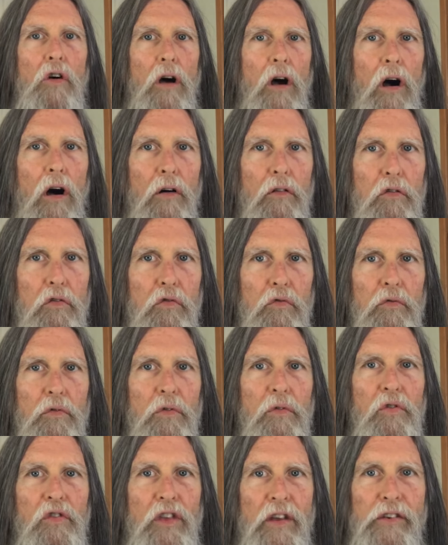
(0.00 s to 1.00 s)
of
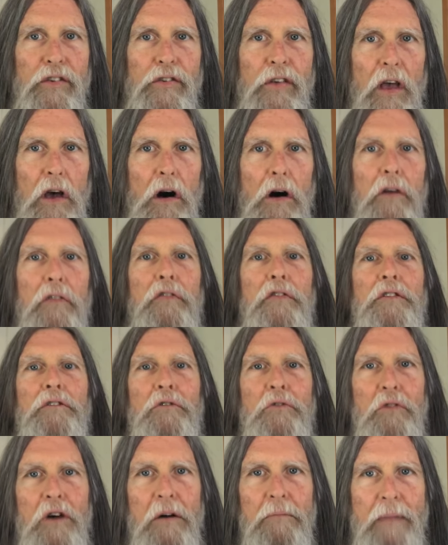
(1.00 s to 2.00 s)
the self,
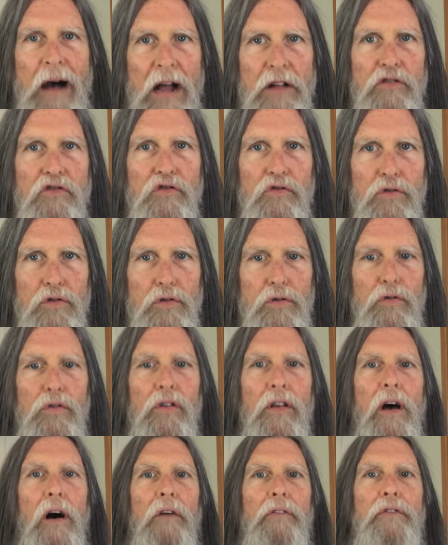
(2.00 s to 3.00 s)
what my true
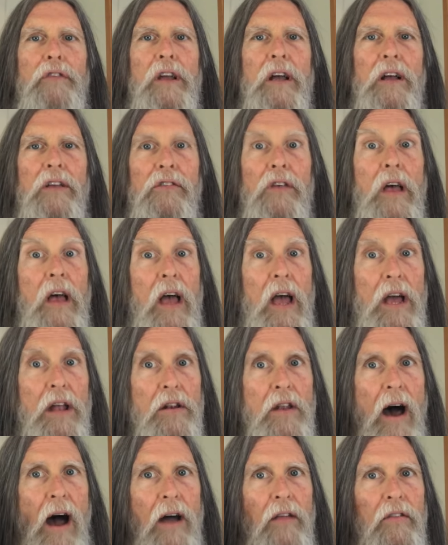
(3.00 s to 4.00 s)
self is,
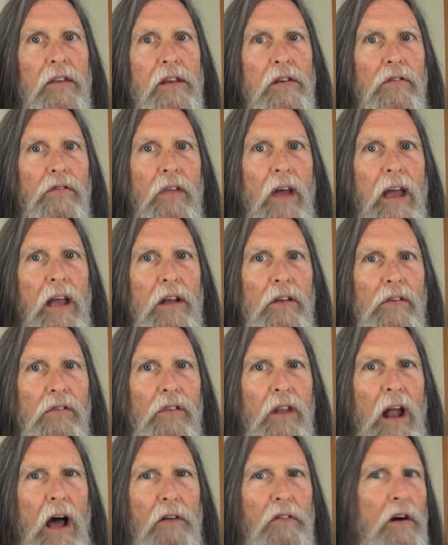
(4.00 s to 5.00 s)
and not these things
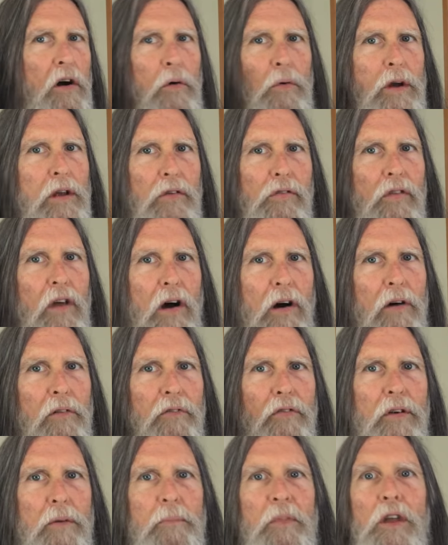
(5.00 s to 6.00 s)
that I've always
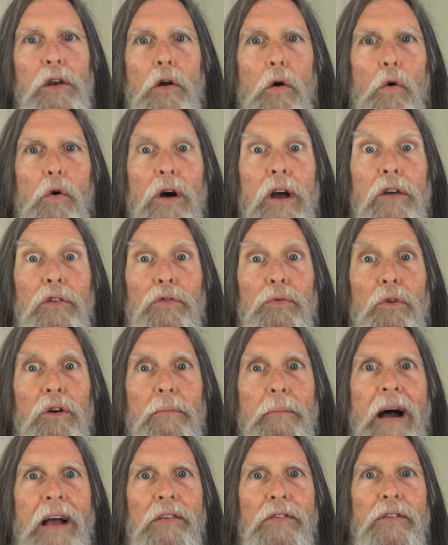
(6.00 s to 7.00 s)
thought from the noise were
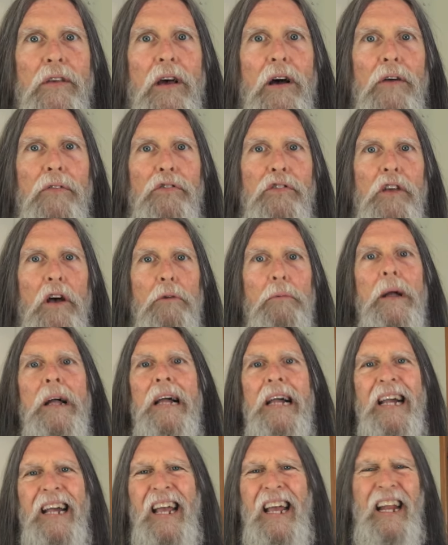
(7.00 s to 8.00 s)
myself. So
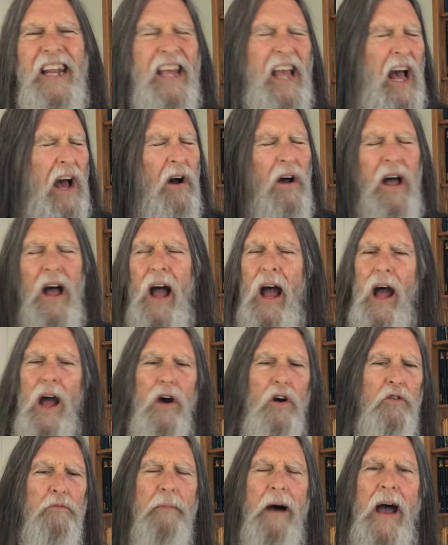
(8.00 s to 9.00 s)
anyhow, I
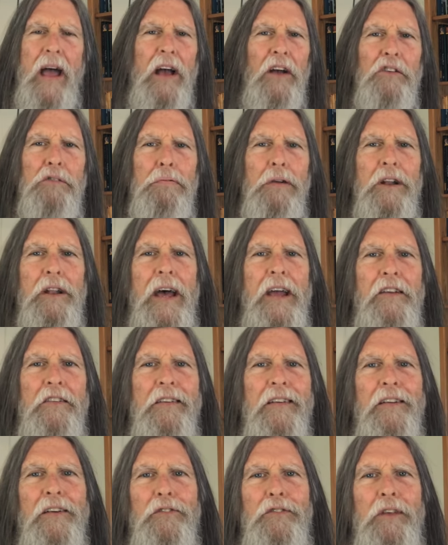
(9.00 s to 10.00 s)
hope my
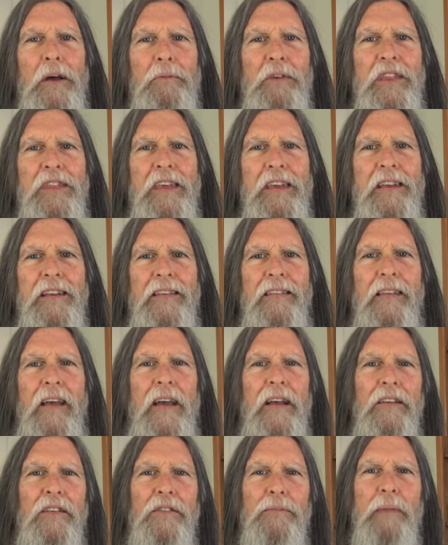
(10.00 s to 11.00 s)
explanation of some of these
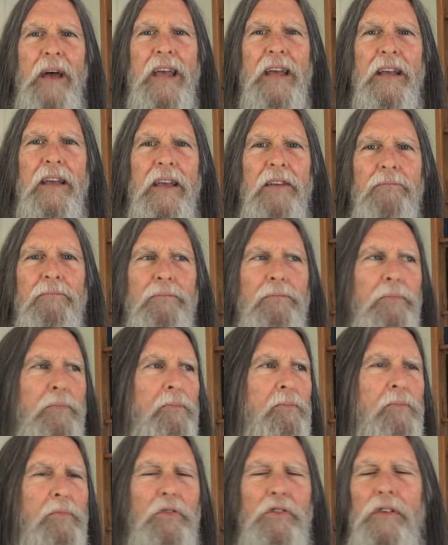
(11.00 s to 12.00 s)
things make
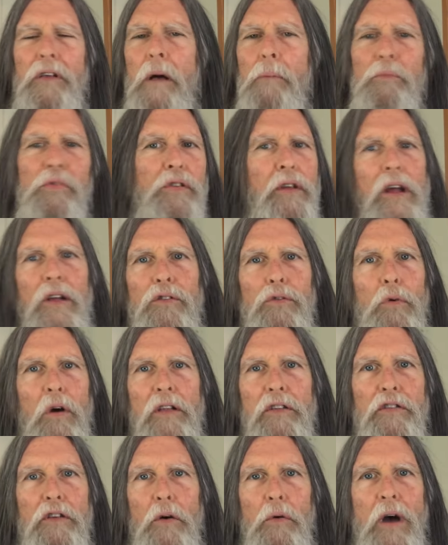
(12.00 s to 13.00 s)
some sense
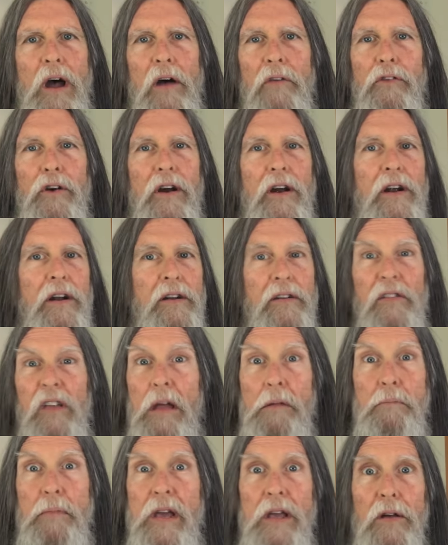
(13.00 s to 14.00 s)
whatsoever and
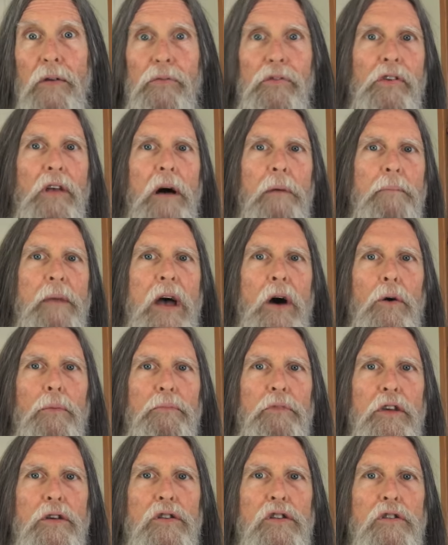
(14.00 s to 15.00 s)
can be of some
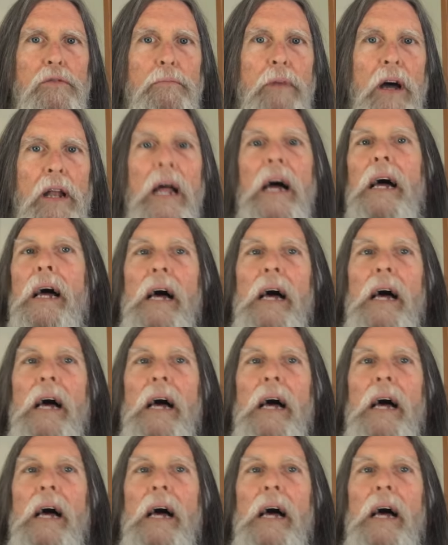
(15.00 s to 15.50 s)
help to you. But